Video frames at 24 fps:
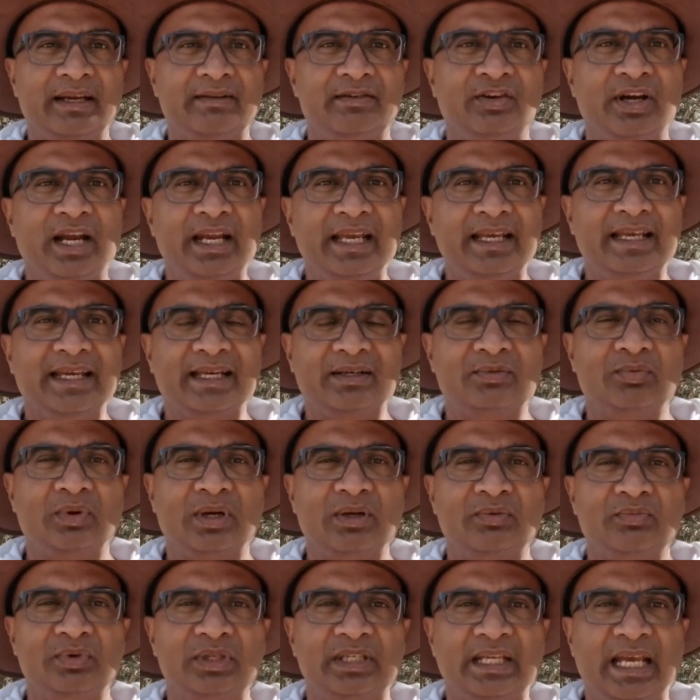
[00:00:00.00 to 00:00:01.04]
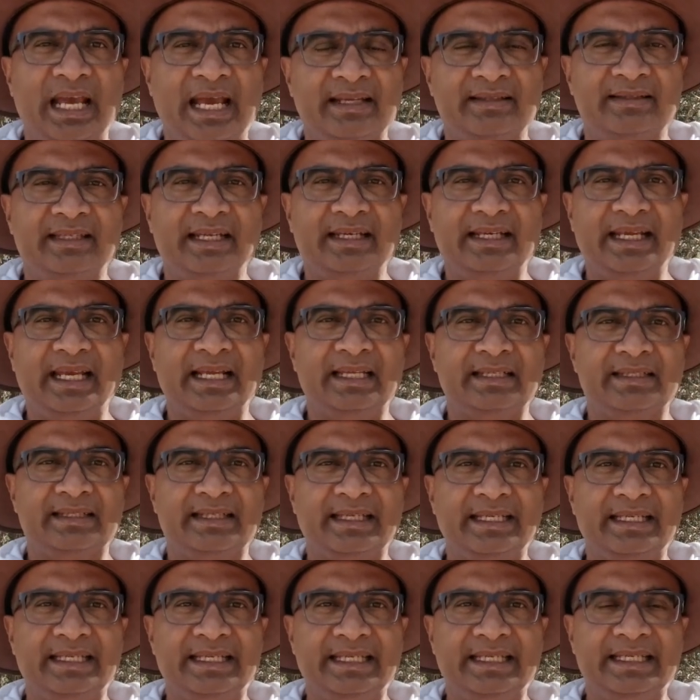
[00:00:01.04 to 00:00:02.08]
try and get one which has that
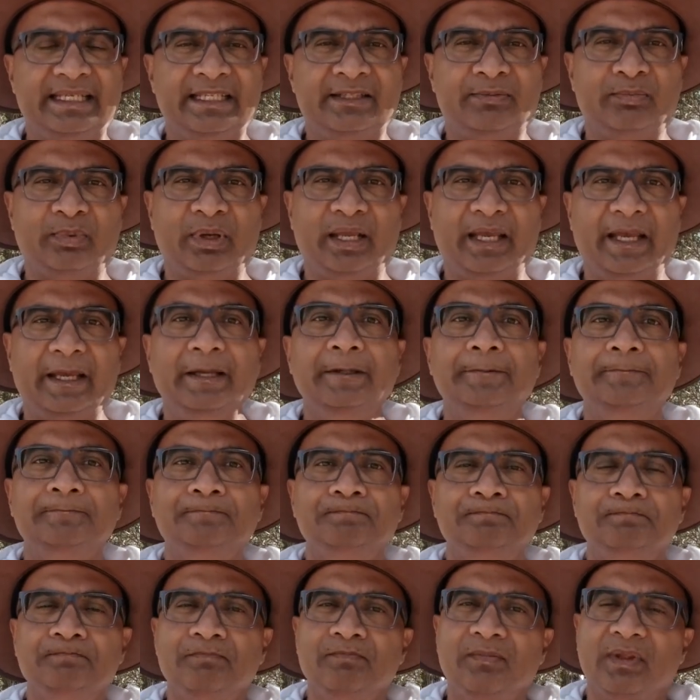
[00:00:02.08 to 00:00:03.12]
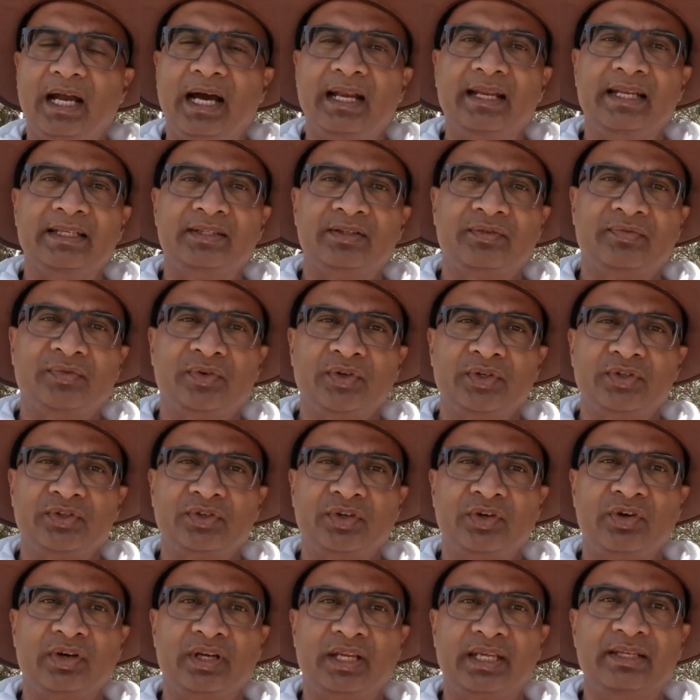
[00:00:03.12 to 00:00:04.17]
LCD display, unless of course
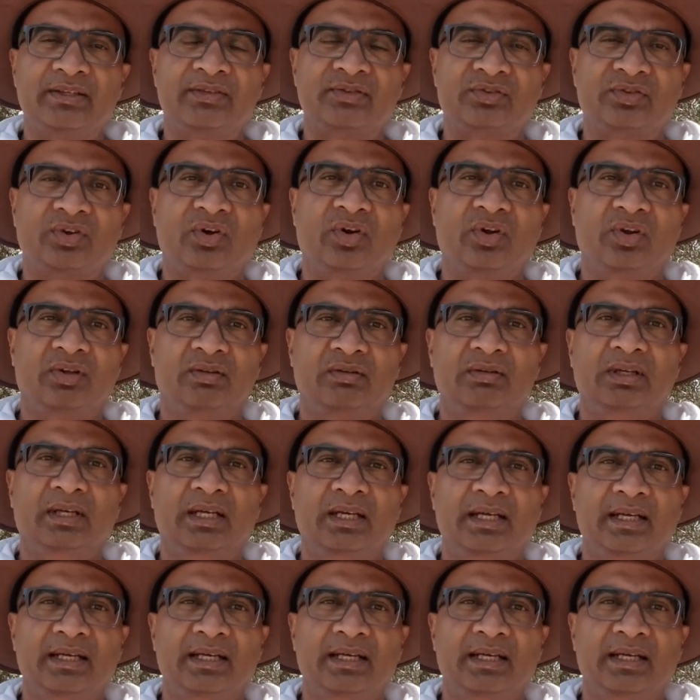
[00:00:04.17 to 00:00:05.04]
you're going to install